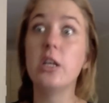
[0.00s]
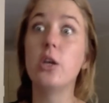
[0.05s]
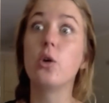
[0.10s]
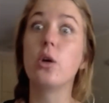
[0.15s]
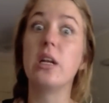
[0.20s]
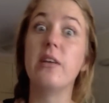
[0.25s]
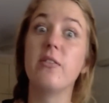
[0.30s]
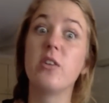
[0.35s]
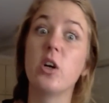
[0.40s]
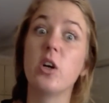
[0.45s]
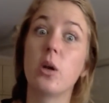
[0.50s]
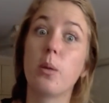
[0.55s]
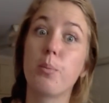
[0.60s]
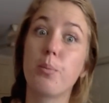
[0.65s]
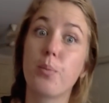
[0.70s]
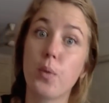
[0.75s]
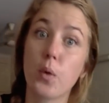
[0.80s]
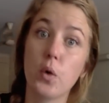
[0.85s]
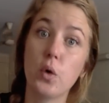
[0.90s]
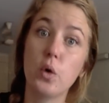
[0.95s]
You can even go to
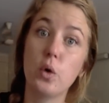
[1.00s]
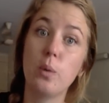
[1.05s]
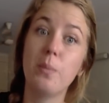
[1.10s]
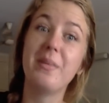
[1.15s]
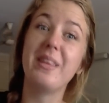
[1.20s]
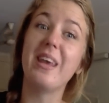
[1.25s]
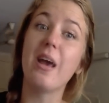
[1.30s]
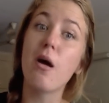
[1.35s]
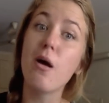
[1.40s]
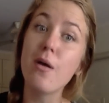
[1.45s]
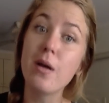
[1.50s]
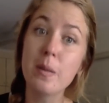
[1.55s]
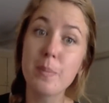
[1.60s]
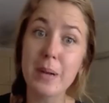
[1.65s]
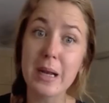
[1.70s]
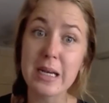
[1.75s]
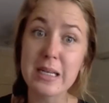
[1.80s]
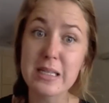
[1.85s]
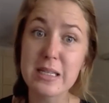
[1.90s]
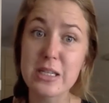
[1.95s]
Broome. The only
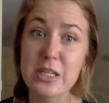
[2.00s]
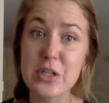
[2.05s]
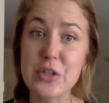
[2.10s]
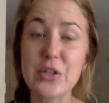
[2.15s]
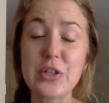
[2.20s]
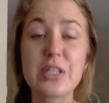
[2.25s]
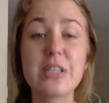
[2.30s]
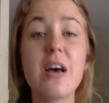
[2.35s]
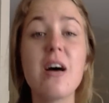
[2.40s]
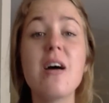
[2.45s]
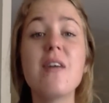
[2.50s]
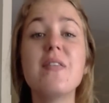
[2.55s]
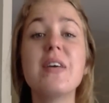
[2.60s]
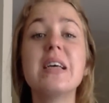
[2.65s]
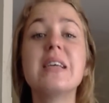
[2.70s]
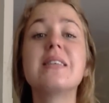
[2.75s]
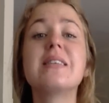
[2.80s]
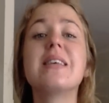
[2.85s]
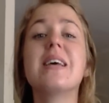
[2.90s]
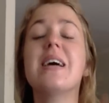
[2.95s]
place that doesn't
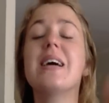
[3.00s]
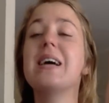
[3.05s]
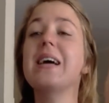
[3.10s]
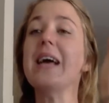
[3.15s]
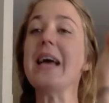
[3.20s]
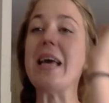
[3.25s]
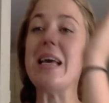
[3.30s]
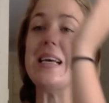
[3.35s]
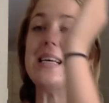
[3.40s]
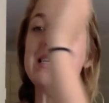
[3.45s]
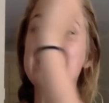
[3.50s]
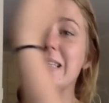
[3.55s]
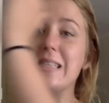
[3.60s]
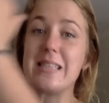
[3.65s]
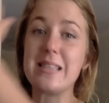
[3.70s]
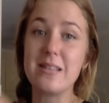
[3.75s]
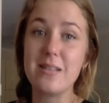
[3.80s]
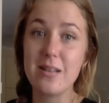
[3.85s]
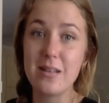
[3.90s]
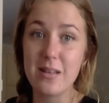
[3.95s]
service
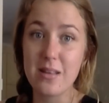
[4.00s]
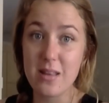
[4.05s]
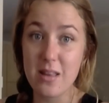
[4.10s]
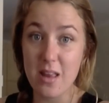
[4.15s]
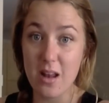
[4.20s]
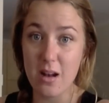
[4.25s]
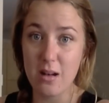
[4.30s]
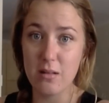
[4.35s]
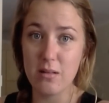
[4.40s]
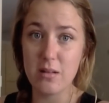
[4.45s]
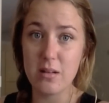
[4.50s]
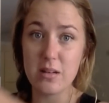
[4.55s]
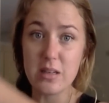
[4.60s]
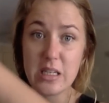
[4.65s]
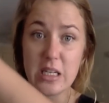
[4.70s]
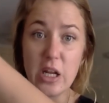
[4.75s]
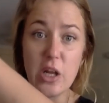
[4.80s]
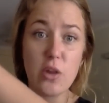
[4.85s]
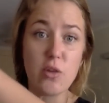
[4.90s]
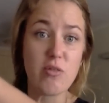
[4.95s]
is the
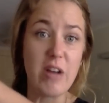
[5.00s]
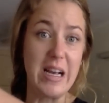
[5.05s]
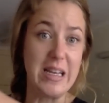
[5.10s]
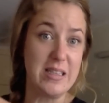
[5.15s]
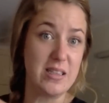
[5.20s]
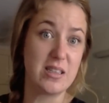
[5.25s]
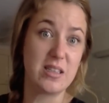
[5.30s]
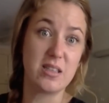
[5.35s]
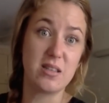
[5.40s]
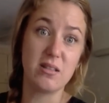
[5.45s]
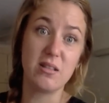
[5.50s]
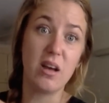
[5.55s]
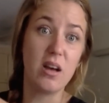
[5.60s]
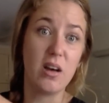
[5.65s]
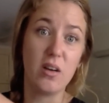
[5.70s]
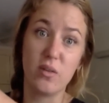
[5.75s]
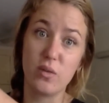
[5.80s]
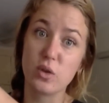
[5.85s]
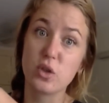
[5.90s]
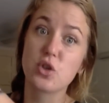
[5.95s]
rest
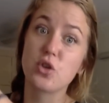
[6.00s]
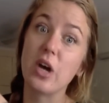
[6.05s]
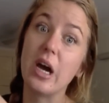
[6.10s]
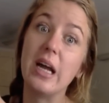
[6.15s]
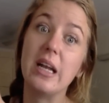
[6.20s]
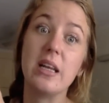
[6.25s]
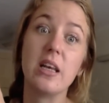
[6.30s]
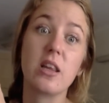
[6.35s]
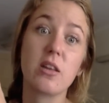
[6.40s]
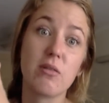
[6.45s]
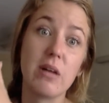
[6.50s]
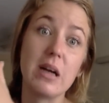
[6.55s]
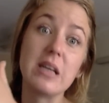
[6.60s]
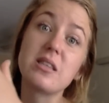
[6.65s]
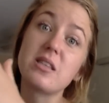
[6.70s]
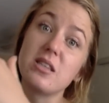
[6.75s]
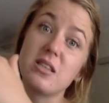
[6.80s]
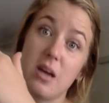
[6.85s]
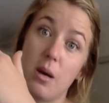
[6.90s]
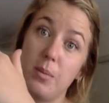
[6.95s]
of Australia, the
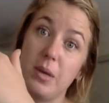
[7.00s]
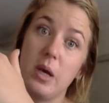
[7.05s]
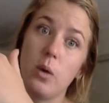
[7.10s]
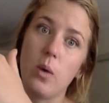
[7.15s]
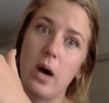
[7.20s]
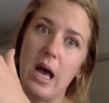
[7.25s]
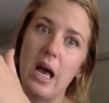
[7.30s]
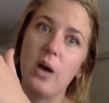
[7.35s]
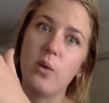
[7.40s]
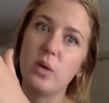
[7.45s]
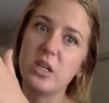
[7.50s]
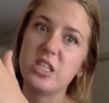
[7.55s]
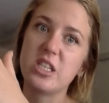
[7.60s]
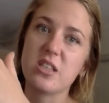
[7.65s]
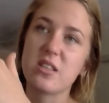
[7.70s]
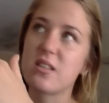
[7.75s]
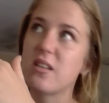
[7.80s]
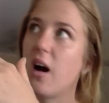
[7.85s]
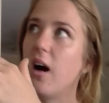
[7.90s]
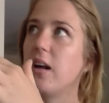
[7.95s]
rest of WA, which
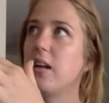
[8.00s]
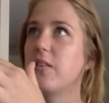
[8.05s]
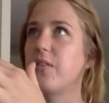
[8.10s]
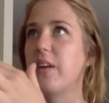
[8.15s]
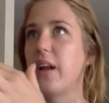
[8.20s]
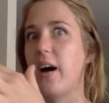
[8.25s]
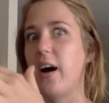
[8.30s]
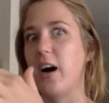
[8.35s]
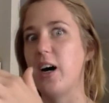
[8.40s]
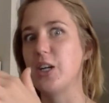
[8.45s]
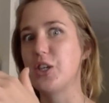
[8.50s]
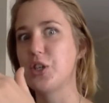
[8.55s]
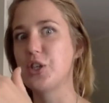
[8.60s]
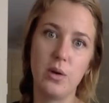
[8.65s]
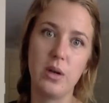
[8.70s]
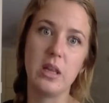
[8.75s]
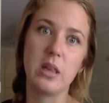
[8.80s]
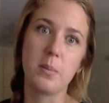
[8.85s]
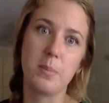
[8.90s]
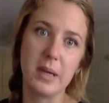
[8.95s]
is kind of large,
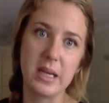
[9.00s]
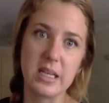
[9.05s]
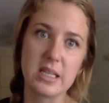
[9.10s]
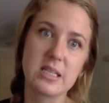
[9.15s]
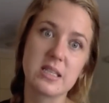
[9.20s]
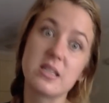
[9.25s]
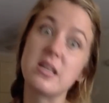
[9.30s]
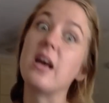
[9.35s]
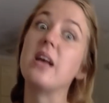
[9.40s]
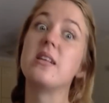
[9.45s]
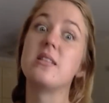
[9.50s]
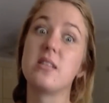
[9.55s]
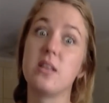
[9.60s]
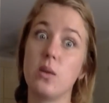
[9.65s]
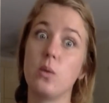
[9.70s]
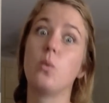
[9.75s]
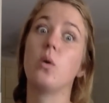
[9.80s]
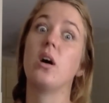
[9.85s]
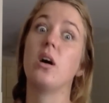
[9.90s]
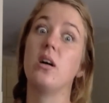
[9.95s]
only the biggest state in
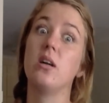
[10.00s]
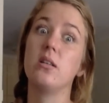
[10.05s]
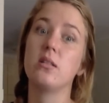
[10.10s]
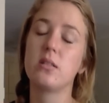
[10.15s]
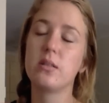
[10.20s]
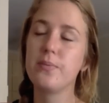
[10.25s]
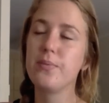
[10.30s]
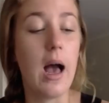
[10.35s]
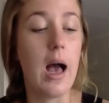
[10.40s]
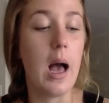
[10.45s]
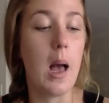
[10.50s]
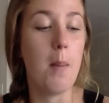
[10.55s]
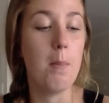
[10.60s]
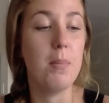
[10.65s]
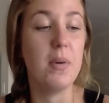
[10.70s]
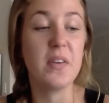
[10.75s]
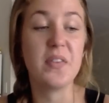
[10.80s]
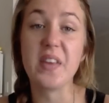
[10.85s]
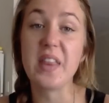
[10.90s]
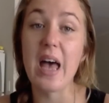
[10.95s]
the world.
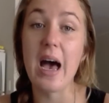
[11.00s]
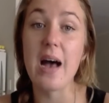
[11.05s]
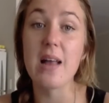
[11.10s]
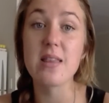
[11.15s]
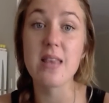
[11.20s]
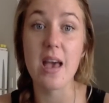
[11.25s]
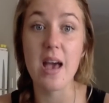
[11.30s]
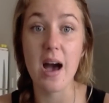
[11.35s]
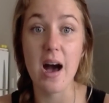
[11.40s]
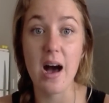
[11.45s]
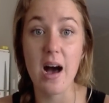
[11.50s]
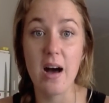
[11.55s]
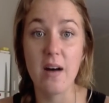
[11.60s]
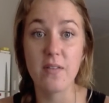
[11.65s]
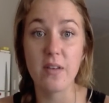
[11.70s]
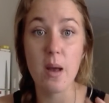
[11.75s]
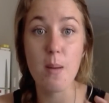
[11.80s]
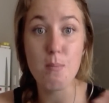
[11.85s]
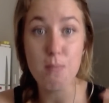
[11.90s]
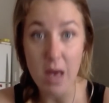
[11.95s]
But for that, they
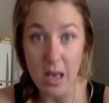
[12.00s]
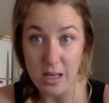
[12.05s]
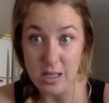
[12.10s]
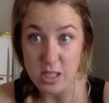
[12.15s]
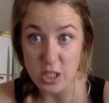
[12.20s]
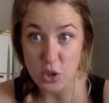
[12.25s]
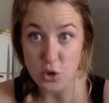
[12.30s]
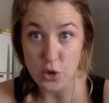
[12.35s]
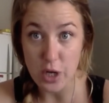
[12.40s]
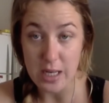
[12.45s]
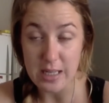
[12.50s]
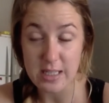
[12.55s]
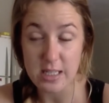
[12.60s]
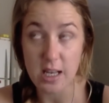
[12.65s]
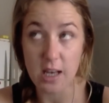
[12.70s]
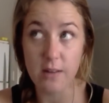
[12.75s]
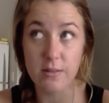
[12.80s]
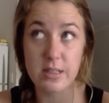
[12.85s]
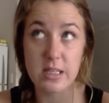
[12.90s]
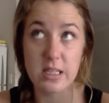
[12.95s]
have amazing train
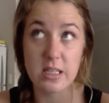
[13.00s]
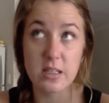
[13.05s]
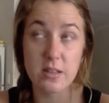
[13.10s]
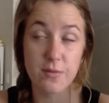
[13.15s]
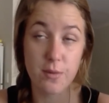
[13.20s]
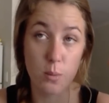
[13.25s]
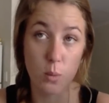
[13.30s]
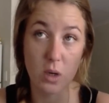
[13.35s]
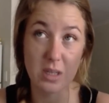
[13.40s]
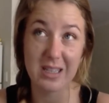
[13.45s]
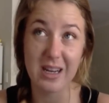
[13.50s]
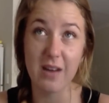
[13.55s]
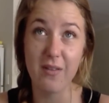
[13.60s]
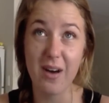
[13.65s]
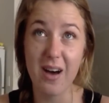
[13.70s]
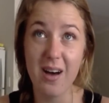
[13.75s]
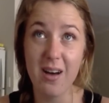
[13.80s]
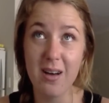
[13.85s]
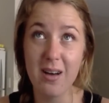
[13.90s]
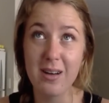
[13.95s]
services from what I've
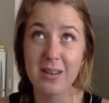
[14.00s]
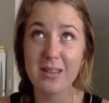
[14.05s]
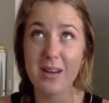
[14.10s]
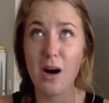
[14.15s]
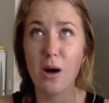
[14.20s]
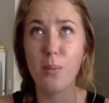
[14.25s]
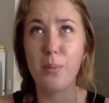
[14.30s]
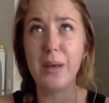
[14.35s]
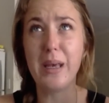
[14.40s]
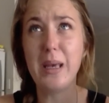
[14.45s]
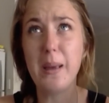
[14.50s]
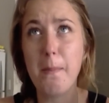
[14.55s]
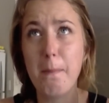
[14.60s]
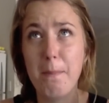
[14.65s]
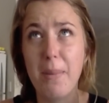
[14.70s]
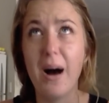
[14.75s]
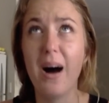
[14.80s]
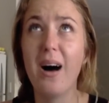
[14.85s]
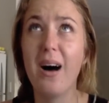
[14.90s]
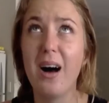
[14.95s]
heard. I'll be
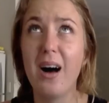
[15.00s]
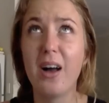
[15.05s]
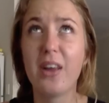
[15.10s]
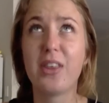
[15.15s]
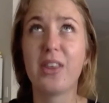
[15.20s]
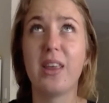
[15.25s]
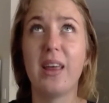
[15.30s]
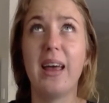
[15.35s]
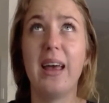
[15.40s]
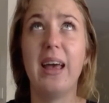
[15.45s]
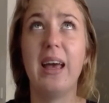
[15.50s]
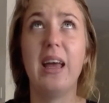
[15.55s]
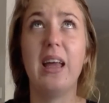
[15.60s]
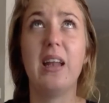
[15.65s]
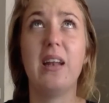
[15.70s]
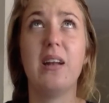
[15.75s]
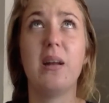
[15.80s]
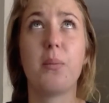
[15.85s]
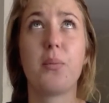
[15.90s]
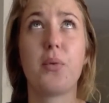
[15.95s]
in Perth
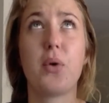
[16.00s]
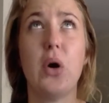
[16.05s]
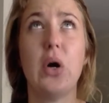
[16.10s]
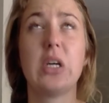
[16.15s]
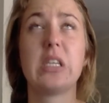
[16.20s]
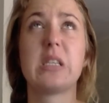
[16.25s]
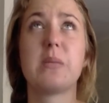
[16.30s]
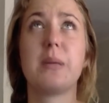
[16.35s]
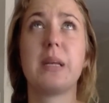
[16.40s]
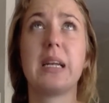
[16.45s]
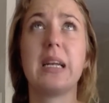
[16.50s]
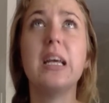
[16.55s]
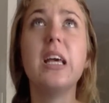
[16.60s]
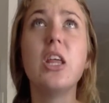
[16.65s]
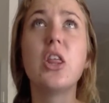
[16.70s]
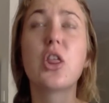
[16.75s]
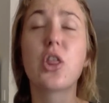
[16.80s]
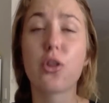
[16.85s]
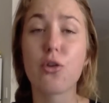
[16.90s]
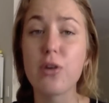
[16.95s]
in
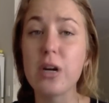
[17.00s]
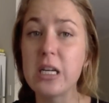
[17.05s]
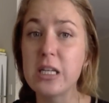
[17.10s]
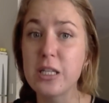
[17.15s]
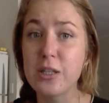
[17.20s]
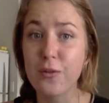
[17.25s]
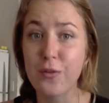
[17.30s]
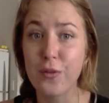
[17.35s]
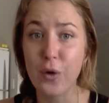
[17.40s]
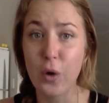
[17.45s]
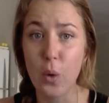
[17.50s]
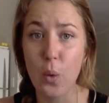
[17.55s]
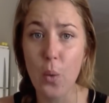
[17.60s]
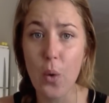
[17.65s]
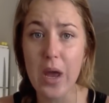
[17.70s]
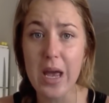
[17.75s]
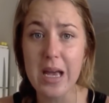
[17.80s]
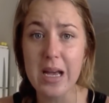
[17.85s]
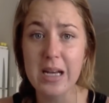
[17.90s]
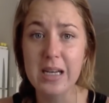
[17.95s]
approximately 3 to 4
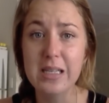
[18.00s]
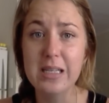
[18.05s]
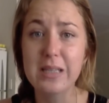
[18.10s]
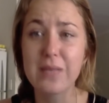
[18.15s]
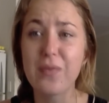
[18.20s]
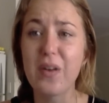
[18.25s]
weeks.